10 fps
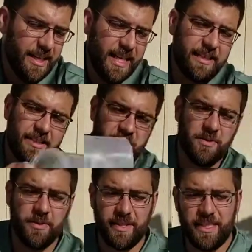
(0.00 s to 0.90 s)
And to
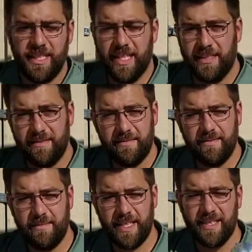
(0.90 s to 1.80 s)
store this in,
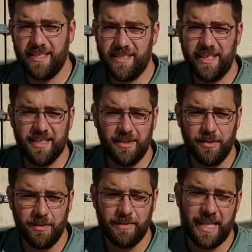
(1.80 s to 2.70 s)
because it is a
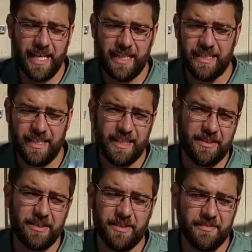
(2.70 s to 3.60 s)
aluminum can and it
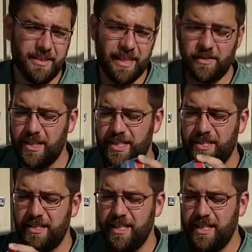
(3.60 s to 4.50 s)
could get
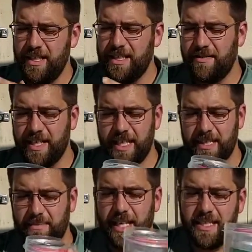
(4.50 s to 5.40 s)
crushed, is I've got
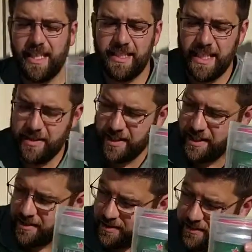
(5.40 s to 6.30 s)
a plastic container
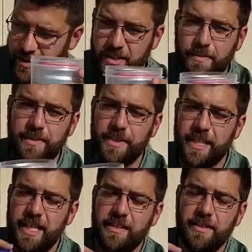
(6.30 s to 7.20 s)
here which doubles
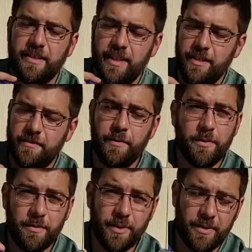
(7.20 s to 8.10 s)
as a
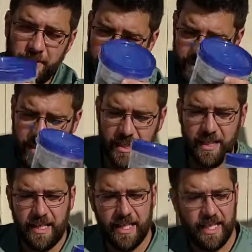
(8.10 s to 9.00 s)
food bowl
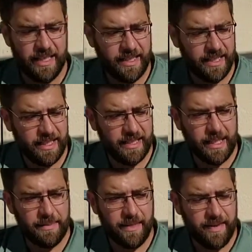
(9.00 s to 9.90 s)
and
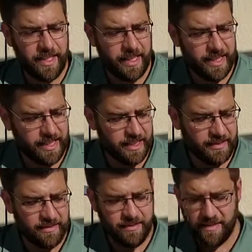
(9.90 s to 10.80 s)
keeps everything nice
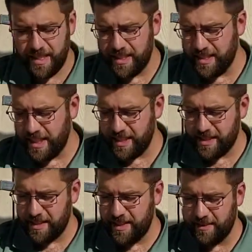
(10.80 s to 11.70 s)
and tight and
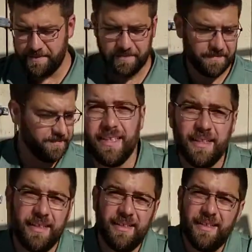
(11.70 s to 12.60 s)
secure.
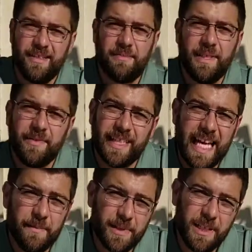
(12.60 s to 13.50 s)
Some different
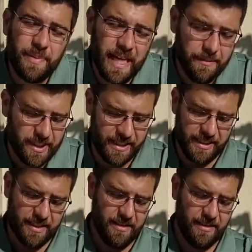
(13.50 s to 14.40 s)
camp cup options.